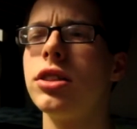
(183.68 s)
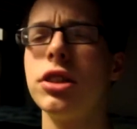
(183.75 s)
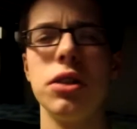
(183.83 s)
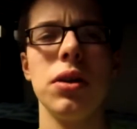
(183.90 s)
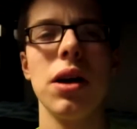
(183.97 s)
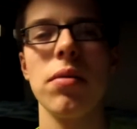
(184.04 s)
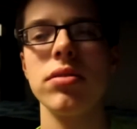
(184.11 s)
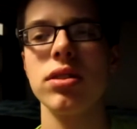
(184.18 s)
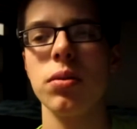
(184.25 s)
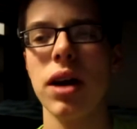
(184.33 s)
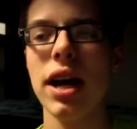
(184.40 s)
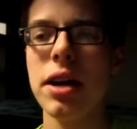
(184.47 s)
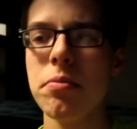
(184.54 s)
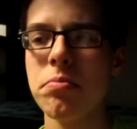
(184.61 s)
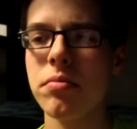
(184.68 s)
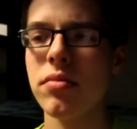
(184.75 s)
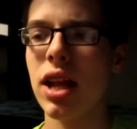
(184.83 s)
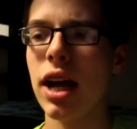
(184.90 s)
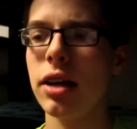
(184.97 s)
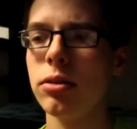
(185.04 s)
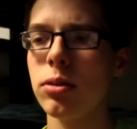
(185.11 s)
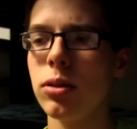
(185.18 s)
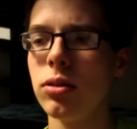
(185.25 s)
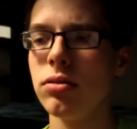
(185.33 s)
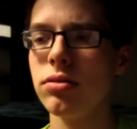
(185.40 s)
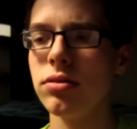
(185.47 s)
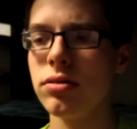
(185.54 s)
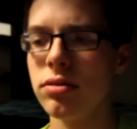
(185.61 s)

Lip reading: 2 hours away. I drove